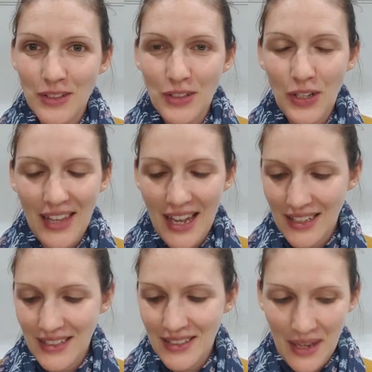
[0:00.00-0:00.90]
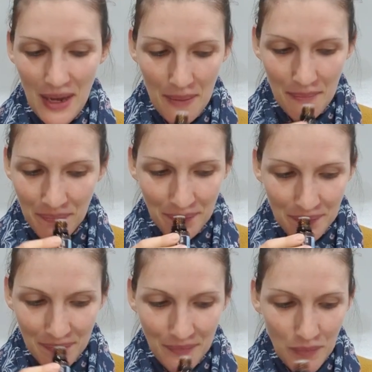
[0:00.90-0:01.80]
So that is
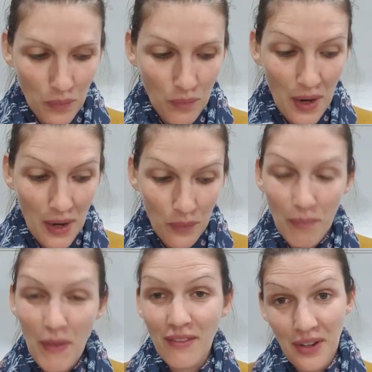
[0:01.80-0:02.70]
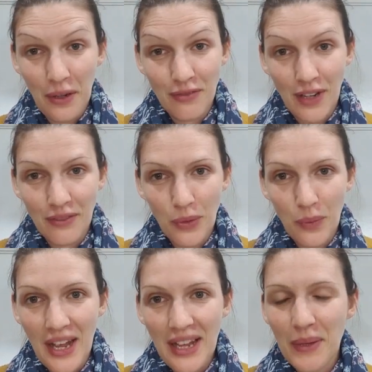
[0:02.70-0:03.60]
my very favorite way.